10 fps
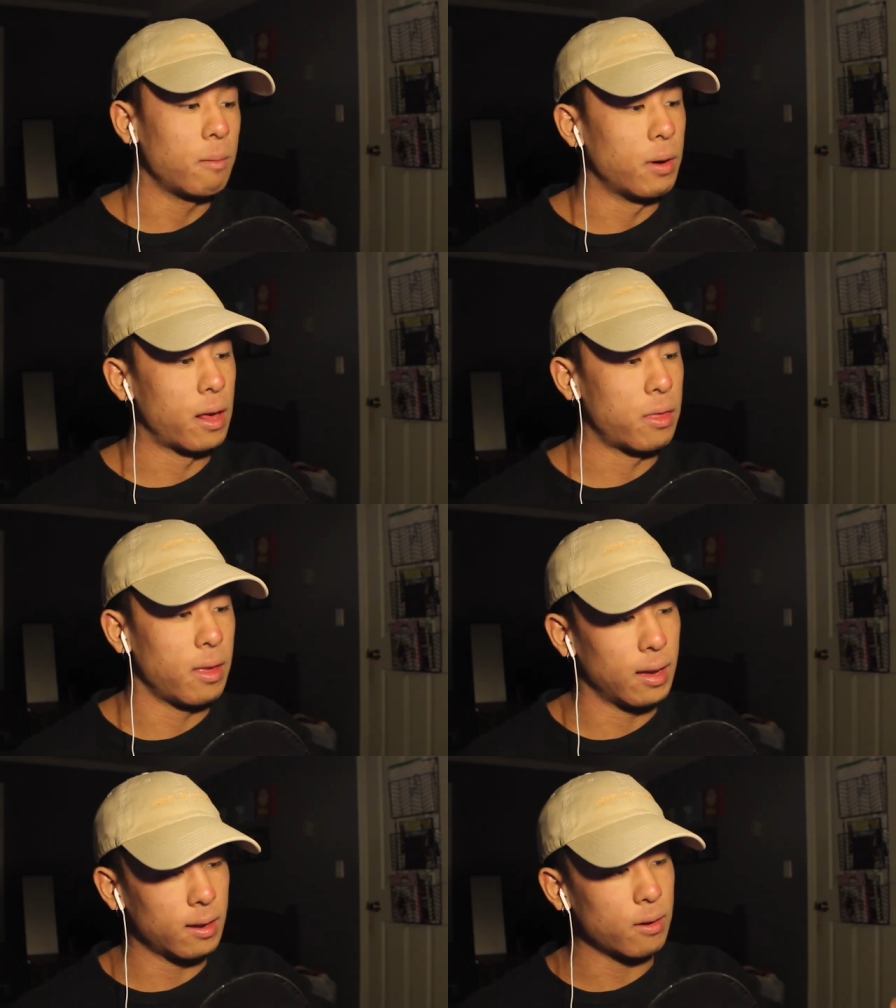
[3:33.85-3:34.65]
but I
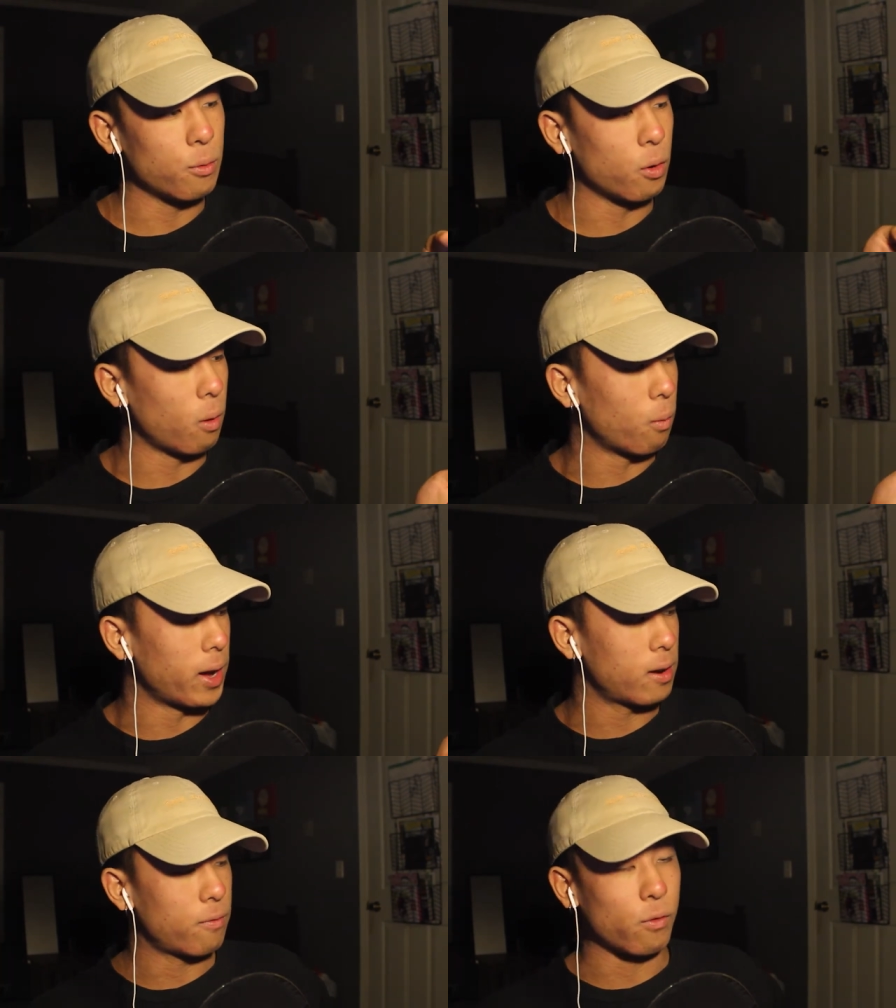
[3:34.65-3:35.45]
think we'll
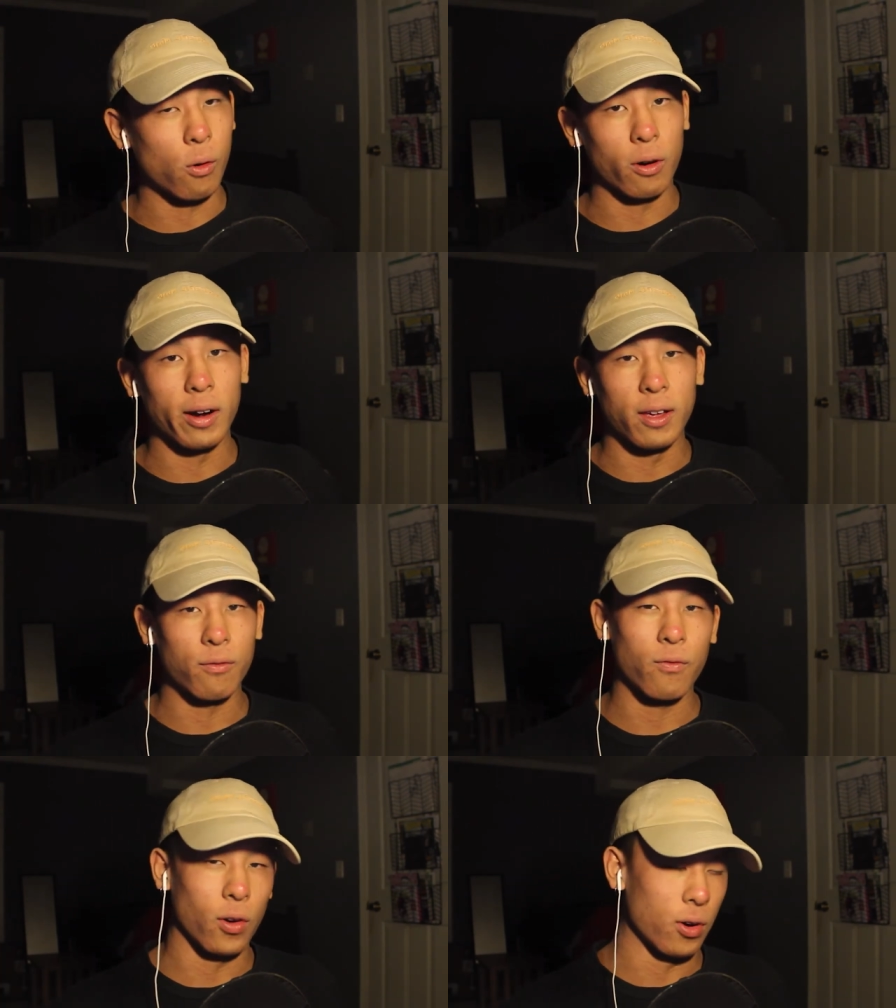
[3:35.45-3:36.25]
wait for a
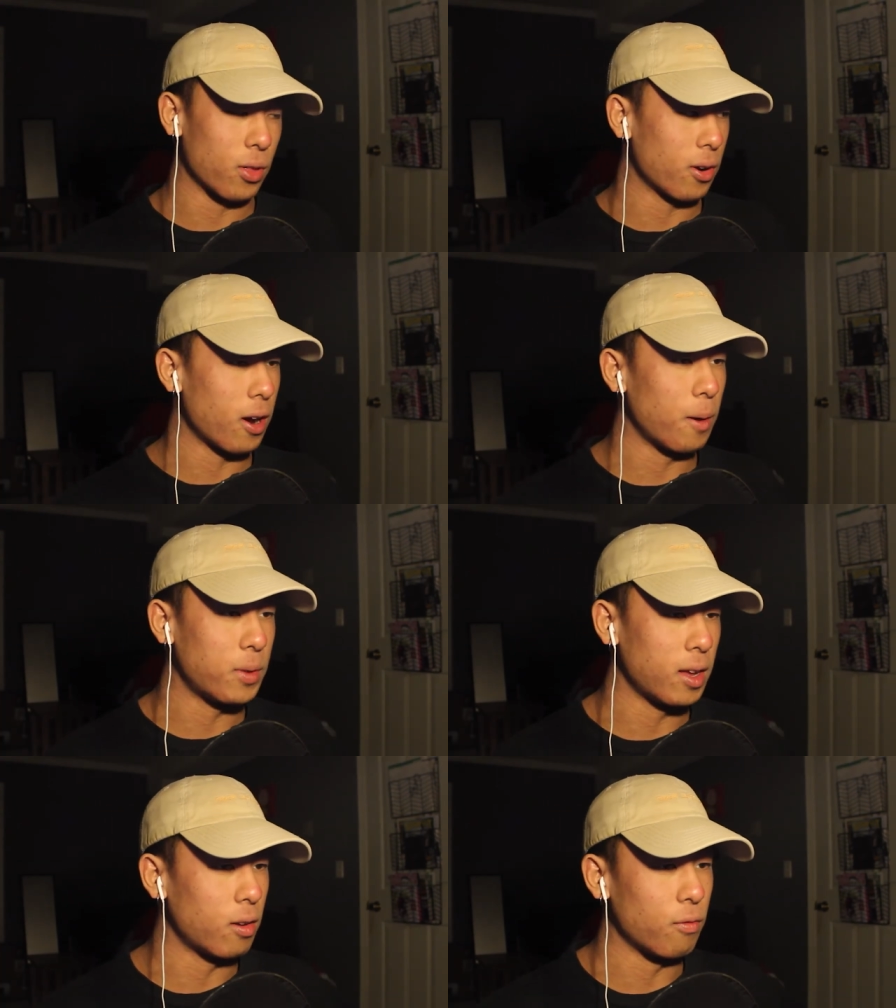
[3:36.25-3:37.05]
further
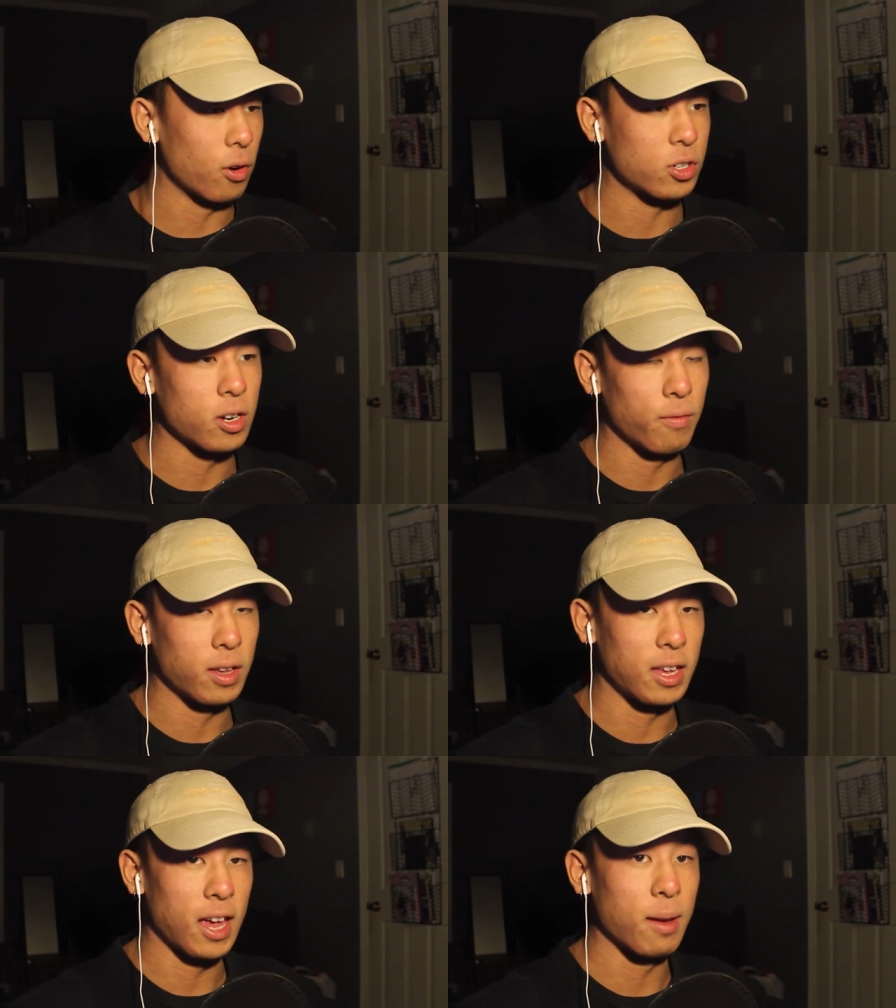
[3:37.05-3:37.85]
updated version of the
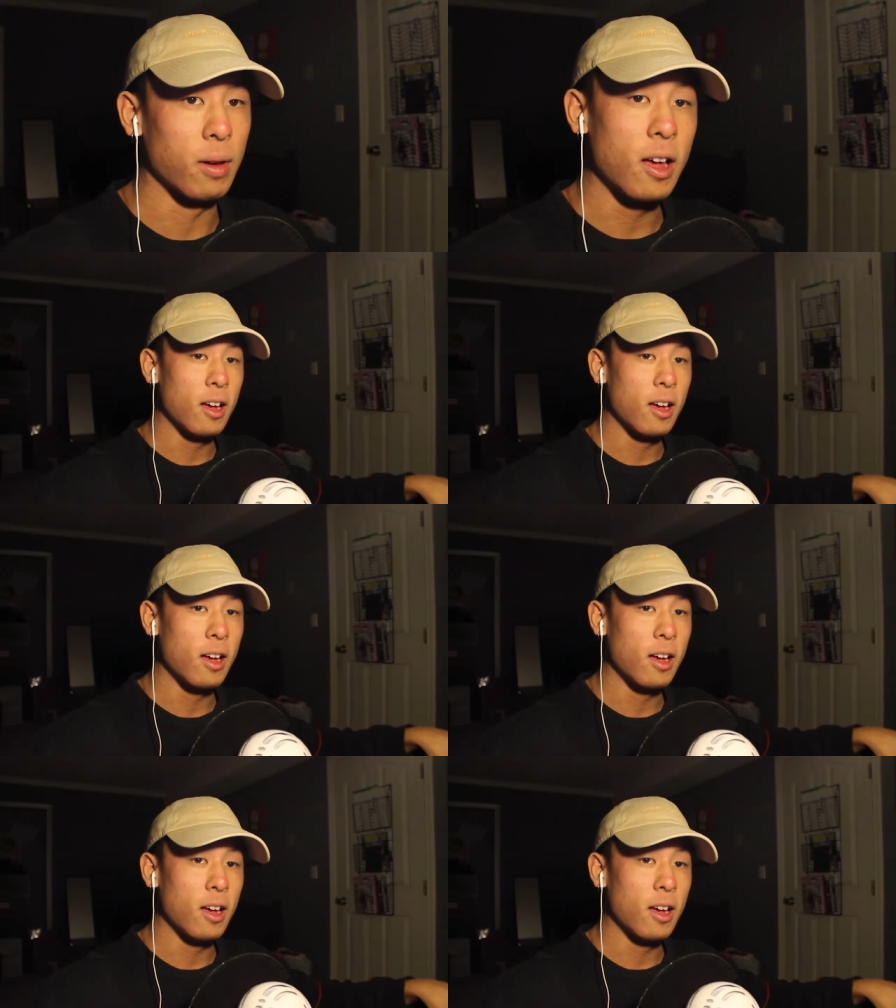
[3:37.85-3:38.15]
game.